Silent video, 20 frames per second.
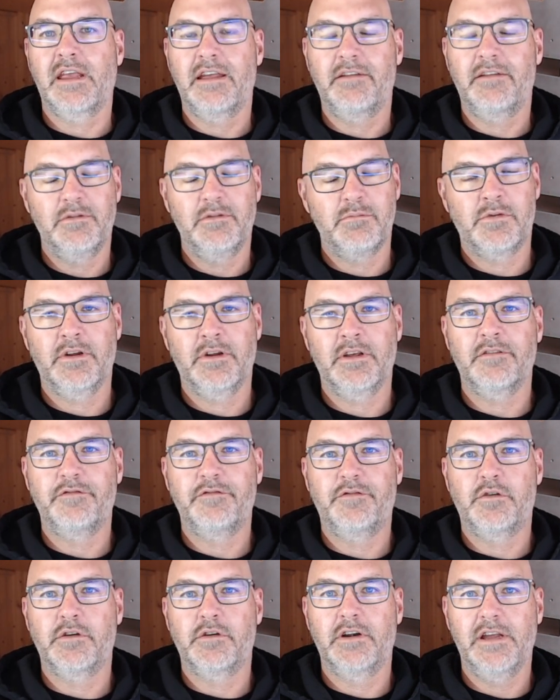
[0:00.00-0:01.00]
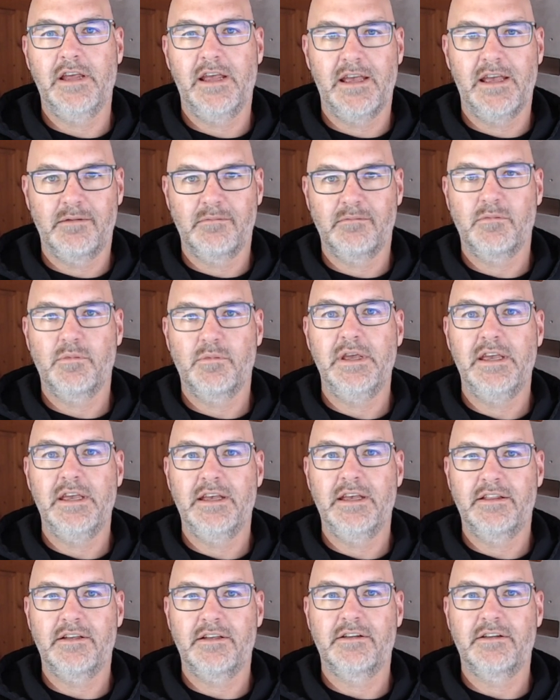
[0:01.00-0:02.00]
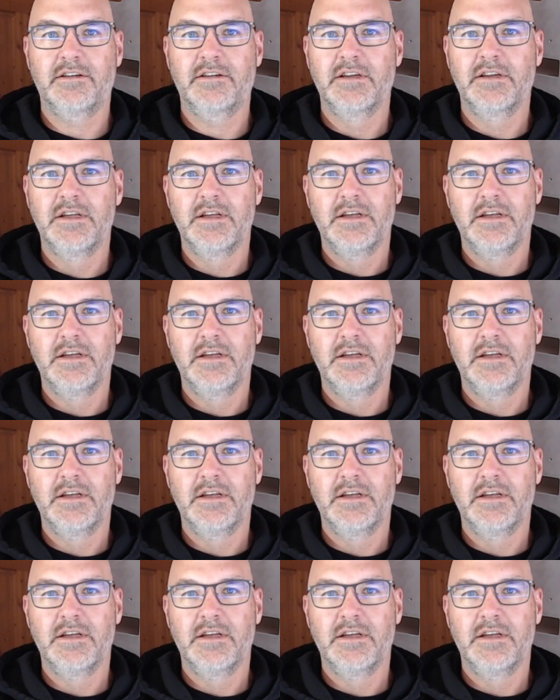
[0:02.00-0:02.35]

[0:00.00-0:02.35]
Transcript: Every morning at 4 a.m., we hit their